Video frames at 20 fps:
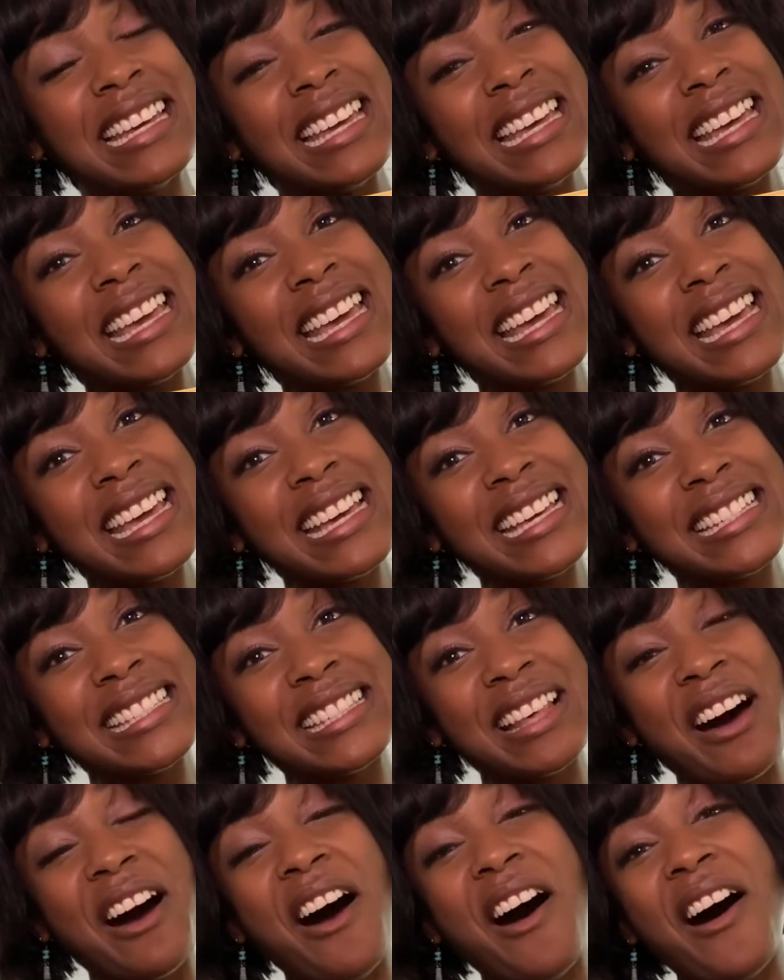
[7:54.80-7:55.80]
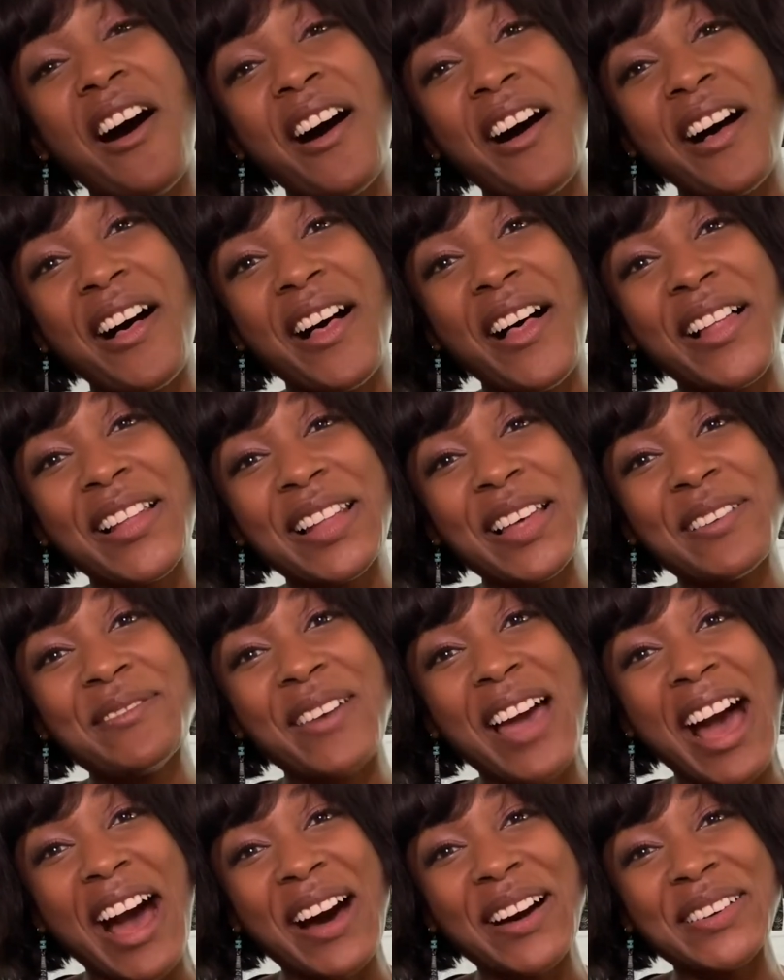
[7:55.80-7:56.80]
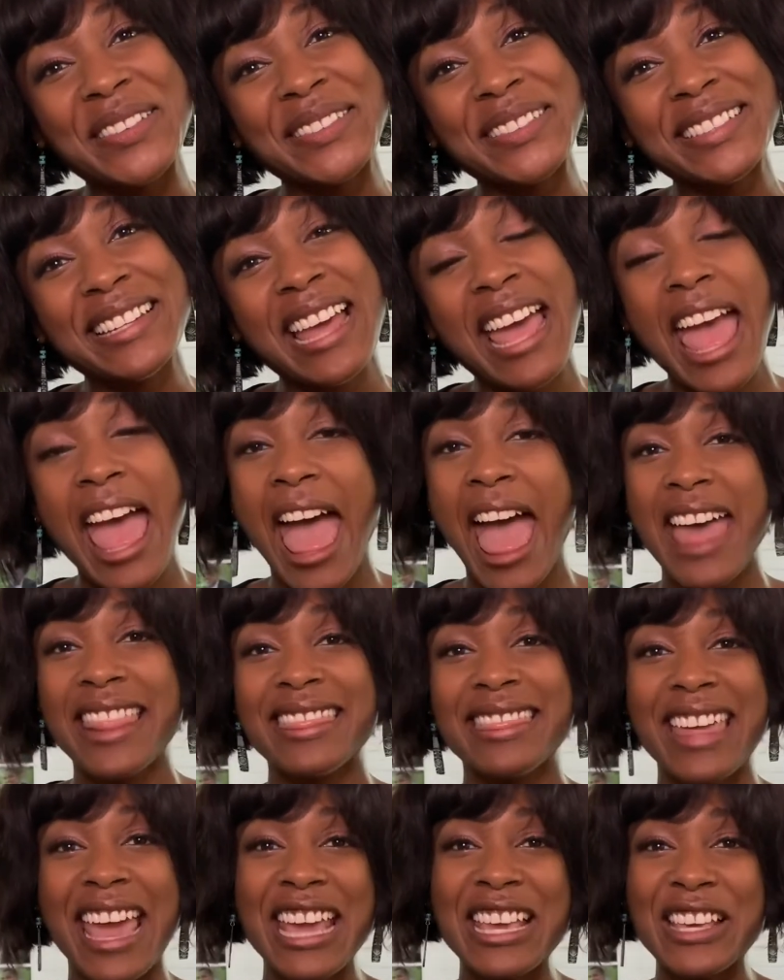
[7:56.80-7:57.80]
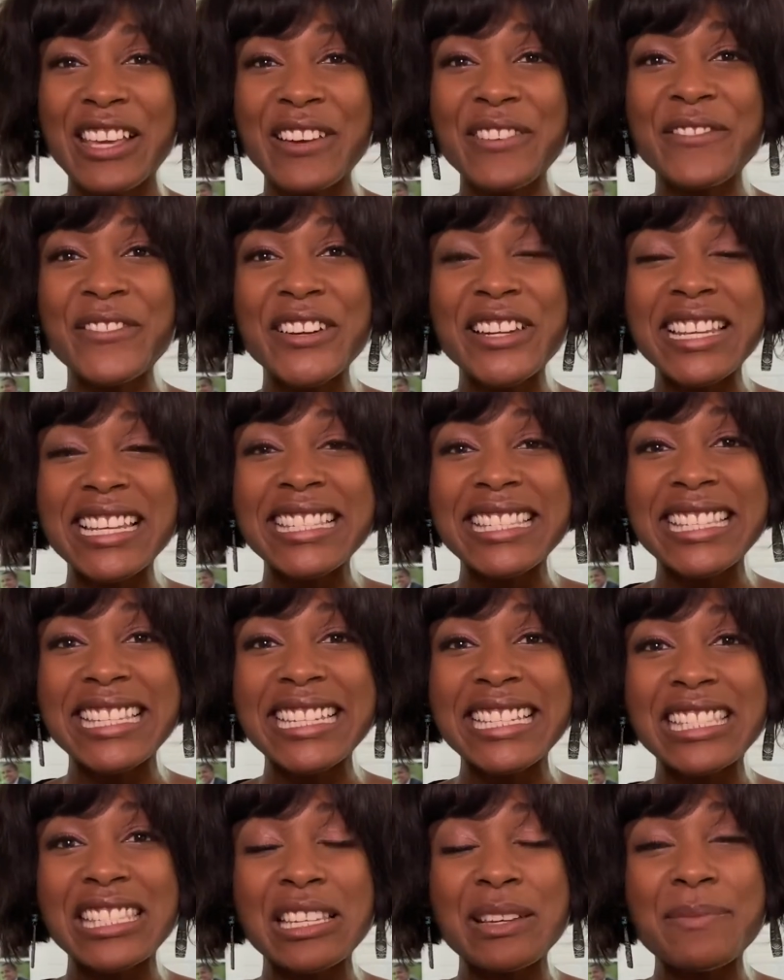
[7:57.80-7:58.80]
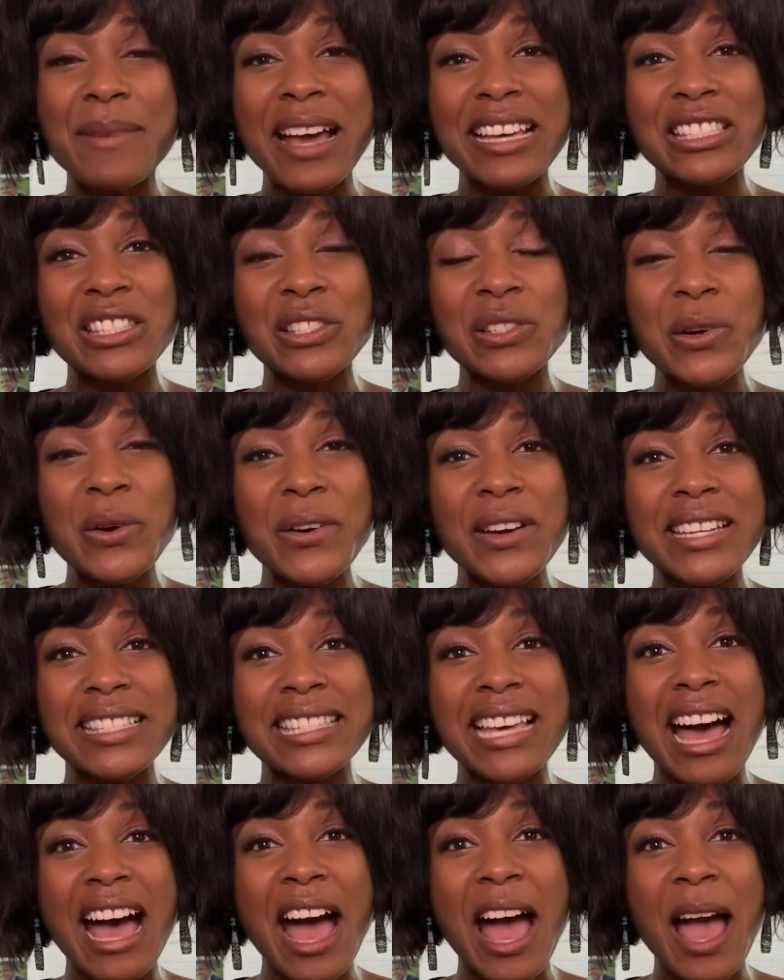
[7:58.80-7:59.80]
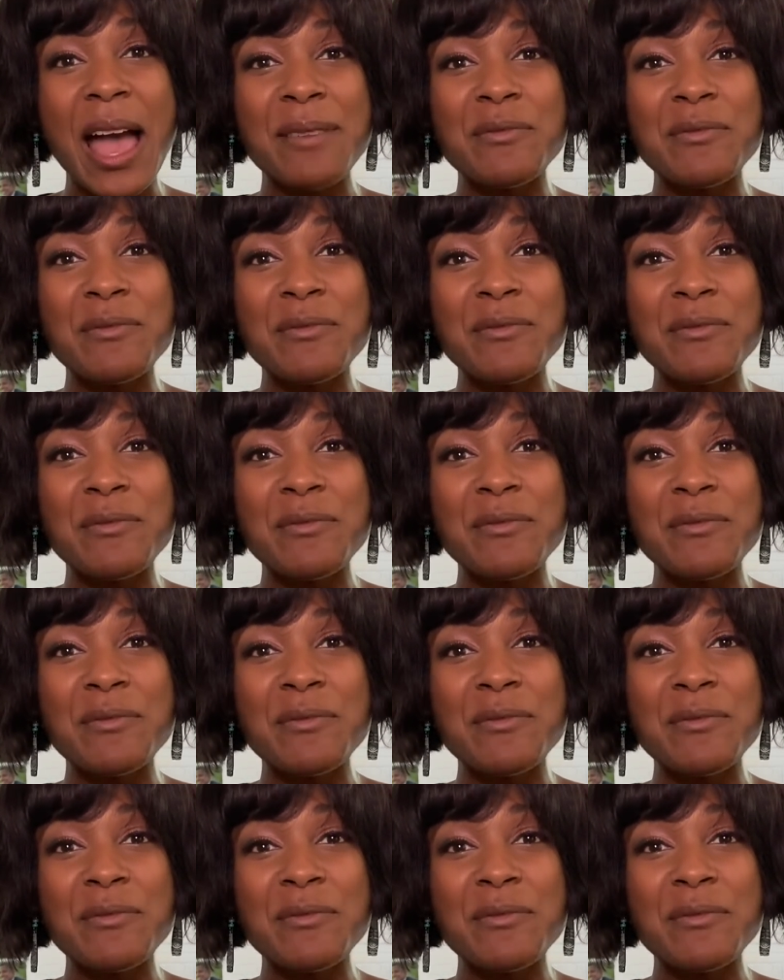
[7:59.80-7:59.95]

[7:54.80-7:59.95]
is all about. Thank you for listening to my story time.